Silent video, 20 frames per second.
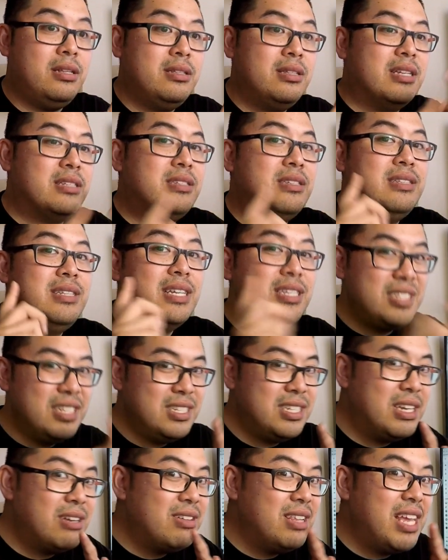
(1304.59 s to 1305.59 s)
Doesn't
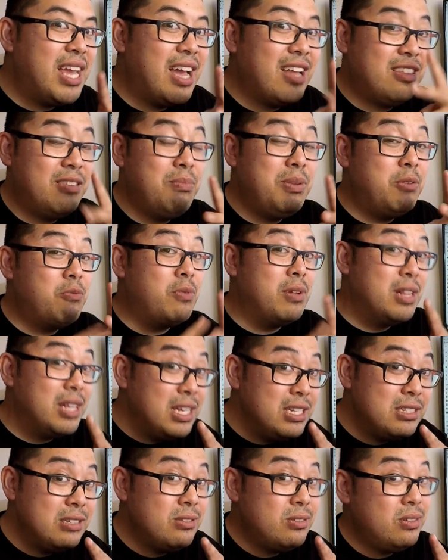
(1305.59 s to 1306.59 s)
necessarily have to be
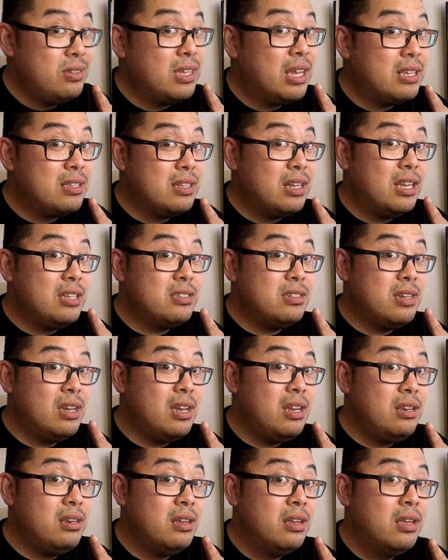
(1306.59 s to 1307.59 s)
released in
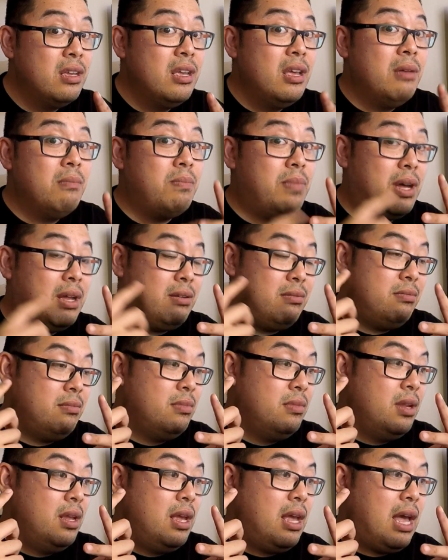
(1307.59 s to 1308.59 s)
2018, but
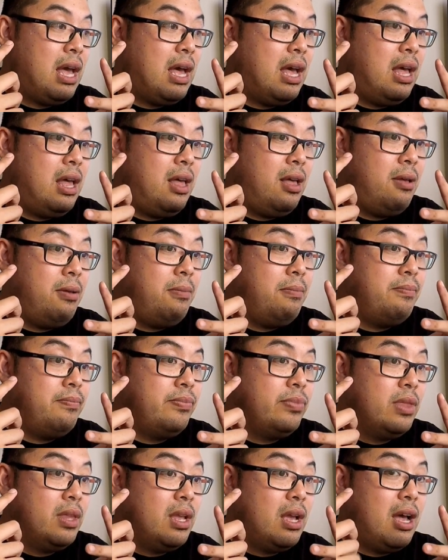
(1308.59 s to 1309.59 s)
I
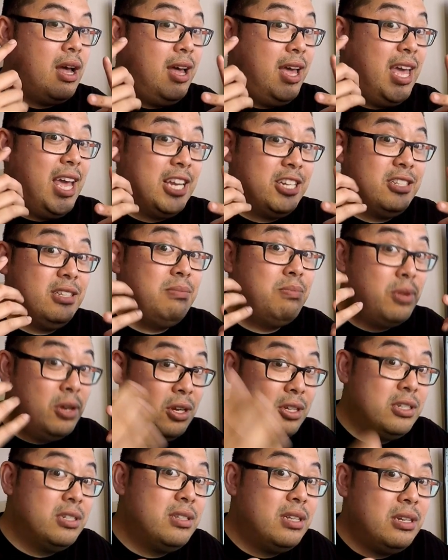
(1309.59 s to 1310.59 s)
actually
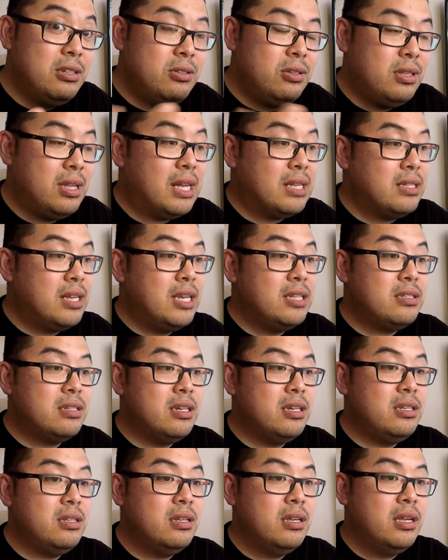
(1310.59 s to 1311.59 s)
purchased it in 2018.